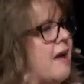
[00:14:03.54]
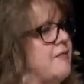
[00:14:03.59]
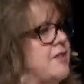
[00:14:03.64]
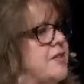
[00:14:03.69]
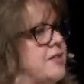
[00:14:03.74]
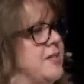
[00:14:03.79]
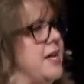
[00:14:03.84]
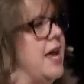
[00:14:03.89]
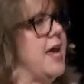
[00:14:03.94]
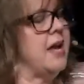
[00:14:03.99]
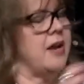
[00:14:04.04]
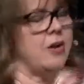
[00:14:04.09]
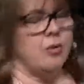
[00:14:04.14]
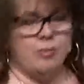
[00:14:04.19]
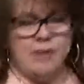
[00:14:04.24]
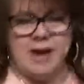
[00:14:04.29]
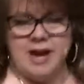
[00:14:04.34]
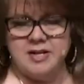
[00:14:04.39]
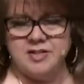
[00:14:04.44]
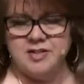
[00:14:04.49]
to take a
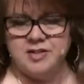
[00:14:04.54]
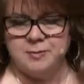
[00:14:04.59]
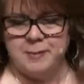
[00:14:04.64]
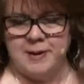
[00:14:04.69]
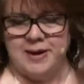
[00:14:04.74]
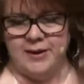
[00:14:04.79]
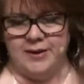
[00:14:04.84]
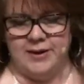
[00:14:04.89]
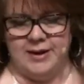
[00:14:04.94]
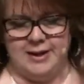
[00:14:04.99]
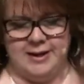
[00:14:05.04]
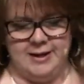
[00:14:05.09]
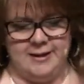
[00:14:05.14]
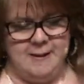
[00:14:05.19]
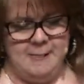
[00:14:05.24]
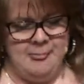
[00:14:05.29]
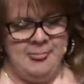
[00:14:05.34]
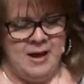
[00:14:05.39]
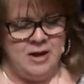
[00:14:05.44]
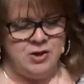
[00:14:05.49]
rest period
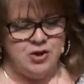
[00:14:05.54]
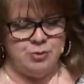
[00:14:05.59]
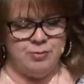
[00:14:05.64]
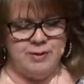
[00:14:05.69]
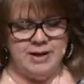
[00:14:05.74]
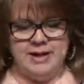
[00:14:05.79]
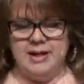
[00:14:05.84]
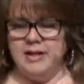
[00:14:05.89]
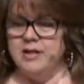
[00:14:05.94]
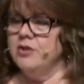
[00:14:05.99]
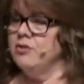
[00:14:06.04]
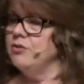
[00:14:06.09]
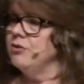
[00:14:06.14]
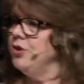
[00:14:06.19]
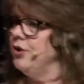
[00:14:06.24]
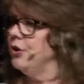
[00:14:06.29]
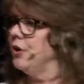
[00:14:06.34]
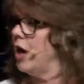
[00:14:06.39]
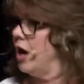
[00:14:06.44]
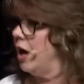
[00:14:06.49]
to rekindle
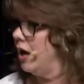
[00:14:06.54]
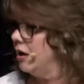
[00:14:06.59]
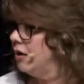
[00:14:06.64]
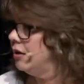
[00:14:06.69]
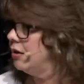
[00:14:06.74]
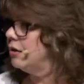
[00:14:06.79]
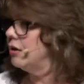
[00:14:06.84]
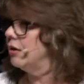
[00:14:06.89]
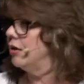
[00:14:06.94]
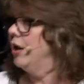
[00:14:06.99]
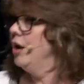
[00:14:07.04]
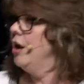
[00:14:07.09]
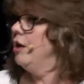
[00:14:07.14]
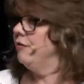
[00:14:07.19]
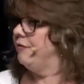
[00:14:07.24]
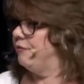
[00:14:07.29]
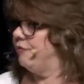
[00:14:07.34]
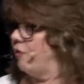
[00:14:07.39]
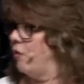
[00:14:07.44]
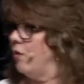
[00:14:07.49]
your hunger
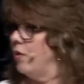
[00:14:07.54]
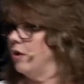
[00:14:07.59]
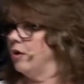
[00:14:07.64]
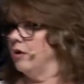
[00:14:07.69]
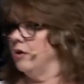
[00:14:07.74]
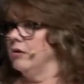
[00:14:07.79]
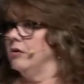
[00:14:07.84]
for